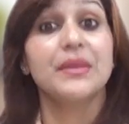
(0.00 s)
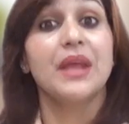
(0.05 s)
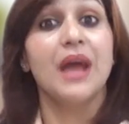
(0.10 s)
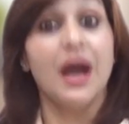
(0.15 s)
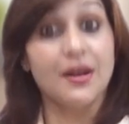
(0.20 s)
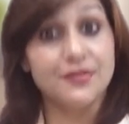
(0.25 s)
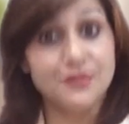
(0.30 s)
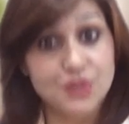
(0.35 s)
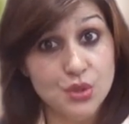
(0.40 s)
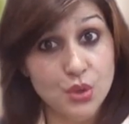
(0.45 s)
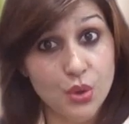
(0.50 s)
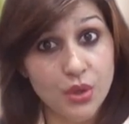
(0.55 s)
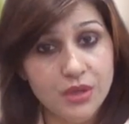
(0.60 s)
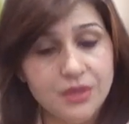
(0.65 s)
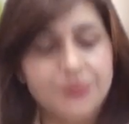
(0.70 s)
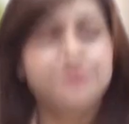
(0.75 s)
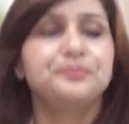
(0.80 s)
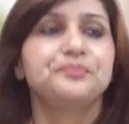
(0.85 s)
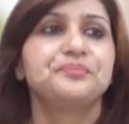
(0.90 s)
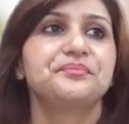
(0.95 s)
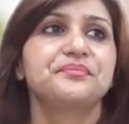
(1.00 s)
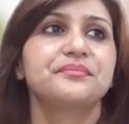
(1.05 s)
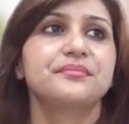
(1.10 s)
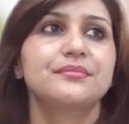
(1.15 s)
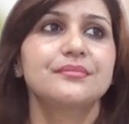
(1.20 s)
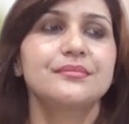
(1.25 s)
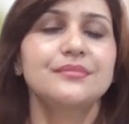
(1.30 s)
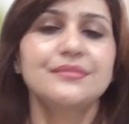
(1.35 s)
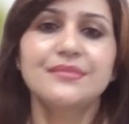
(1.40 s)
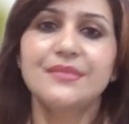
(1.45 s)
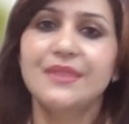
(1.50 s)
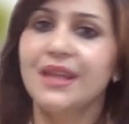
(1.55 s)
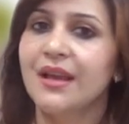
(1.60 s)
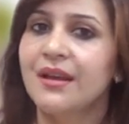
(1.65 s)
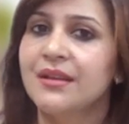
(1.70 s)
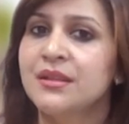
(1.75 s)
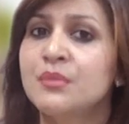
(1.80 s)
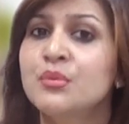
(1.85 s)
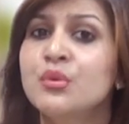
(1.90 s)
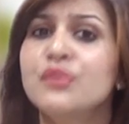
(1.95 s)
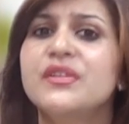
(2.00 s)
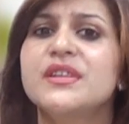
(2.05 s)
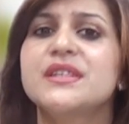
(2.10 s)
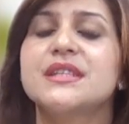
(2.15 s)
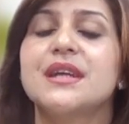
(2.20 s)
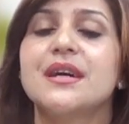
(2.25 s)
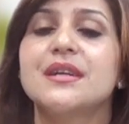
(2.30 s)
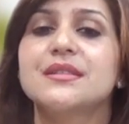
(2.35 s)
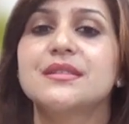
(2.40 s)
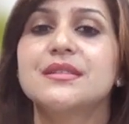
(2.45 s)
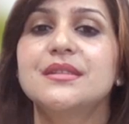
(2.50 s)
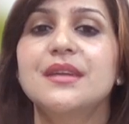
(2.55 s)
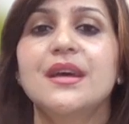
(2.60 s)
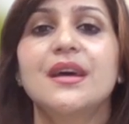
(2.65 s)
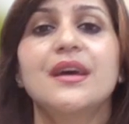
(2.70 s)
After all, the movie started.